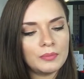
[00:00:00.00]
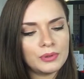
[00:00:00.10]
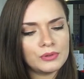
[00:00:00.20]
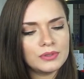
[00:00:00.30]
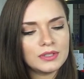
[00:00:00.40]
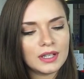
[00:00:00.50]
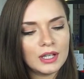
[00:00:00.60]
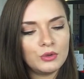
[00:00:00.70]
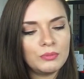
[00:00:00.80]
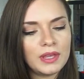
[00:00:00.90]
Poudre
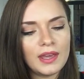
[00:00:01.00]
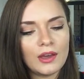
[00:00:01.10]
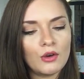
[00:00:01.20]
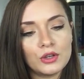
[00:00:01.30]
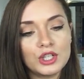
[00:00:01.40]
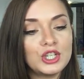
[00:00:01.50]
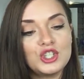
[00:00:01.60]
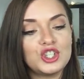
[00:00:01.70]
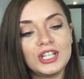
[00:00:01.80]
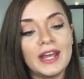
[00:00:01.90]
Lumiere
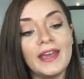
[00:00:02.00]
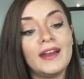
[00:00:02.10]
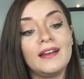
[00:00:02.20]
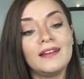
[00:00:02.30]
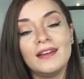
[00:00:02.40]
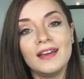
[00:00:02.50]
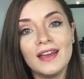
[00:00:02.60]
Originelle.